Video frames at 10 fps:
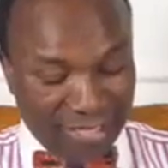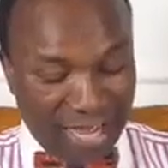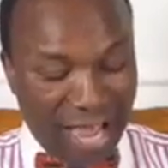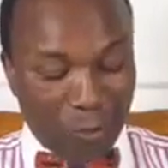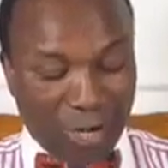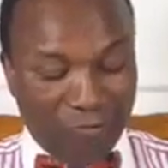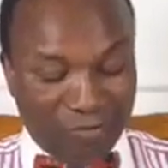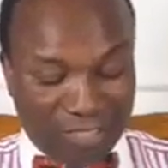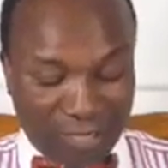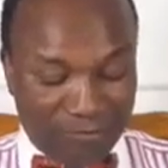I would have
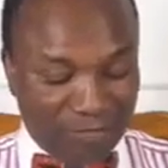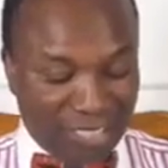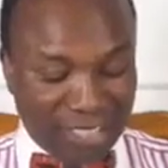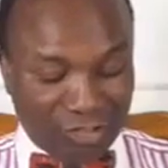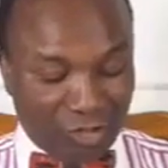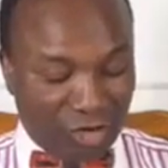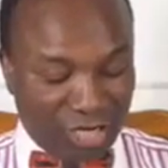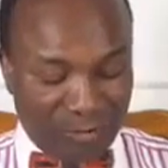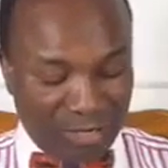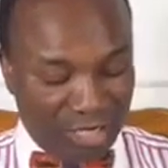drifted into
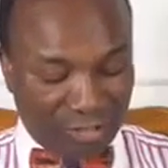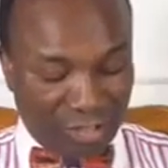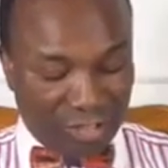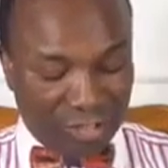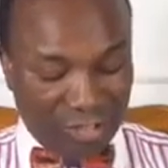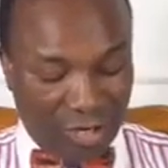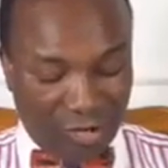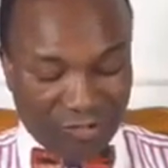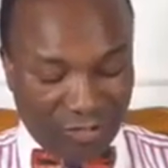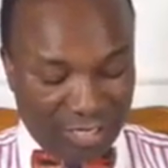condemnation
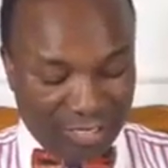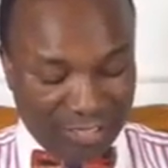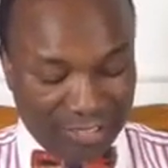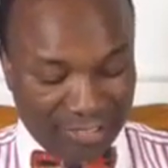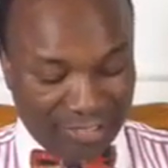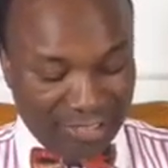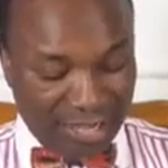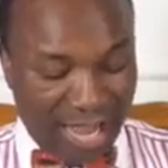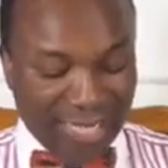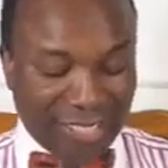utterly.
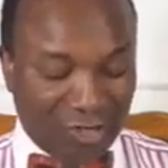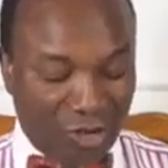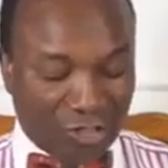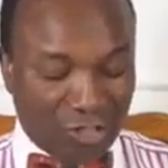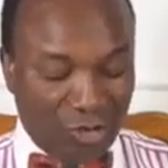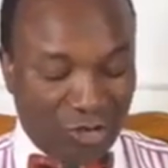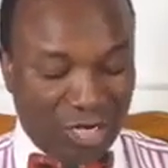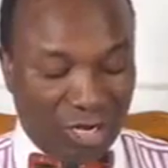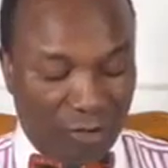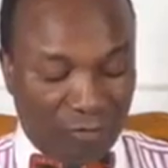I did not know the
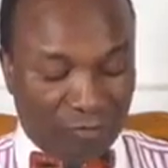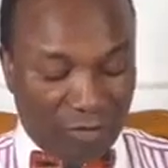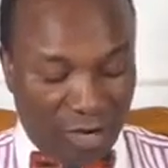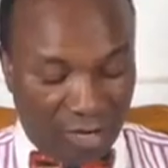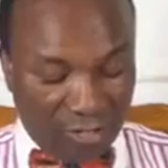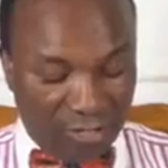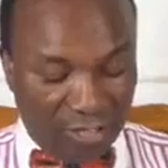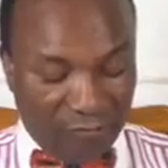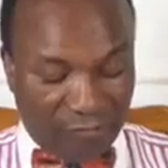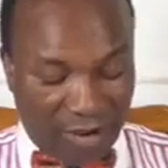love of God, the
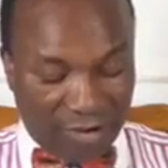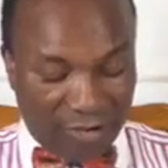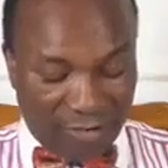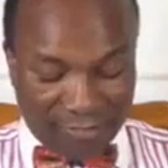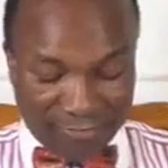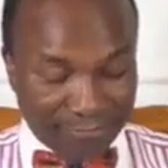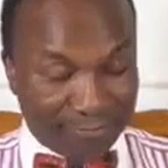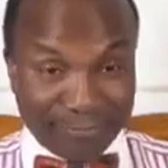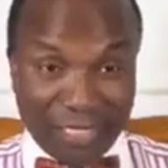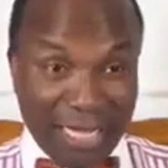Father,
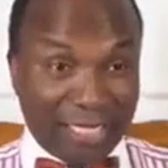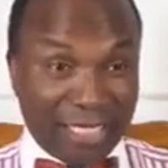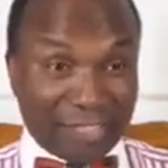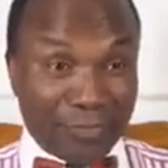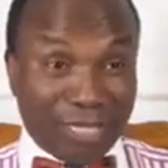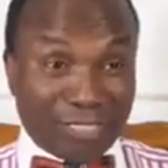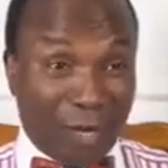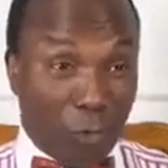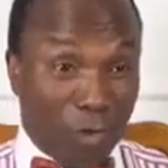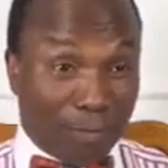and this makes her
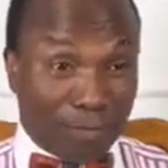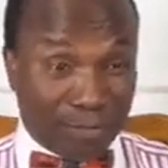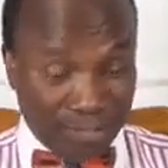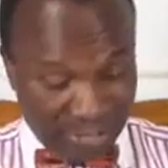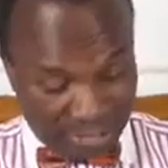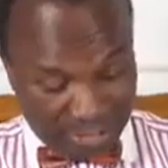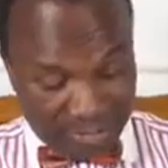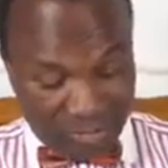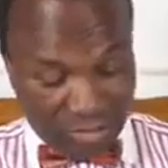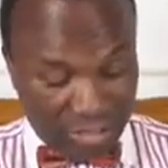weep,
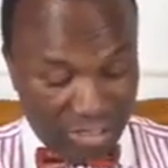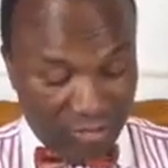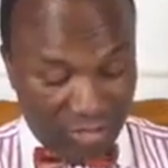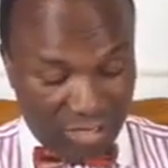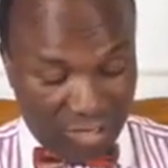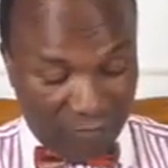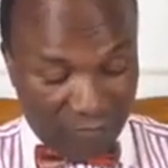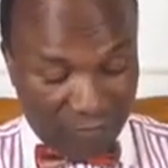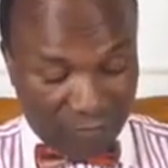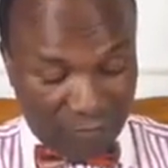because she didn't know the love of
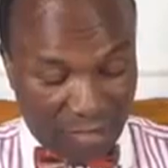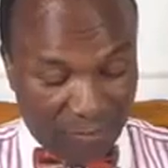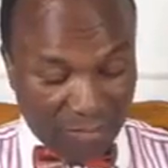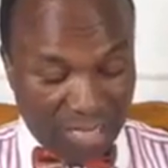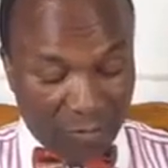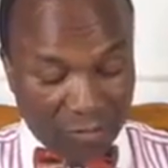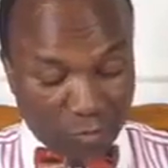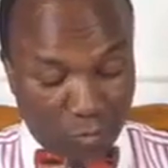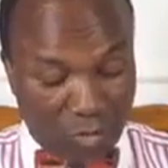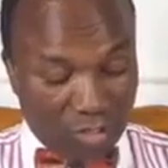the Father. But I was
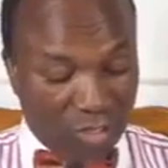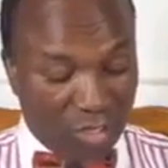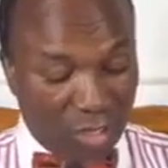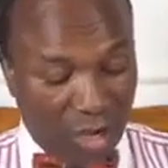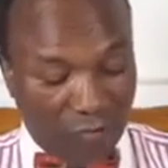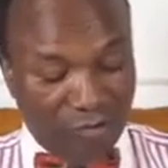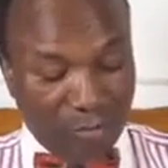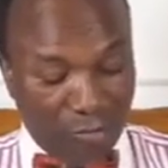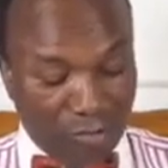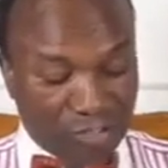one of the
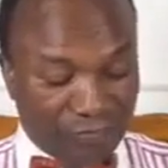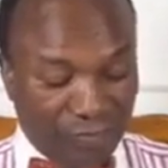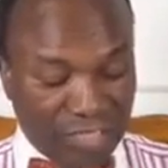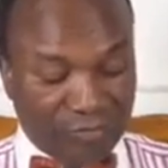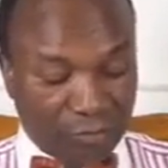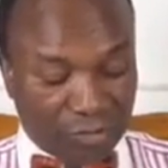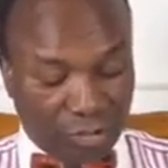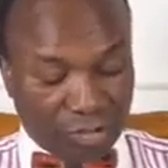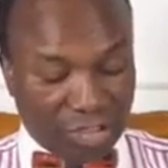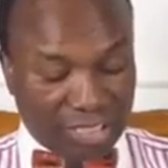most faithful
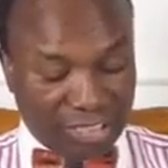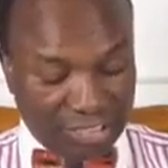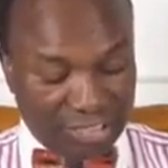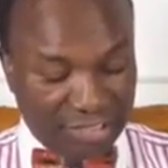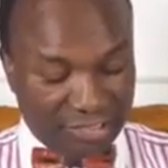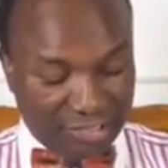church attendees.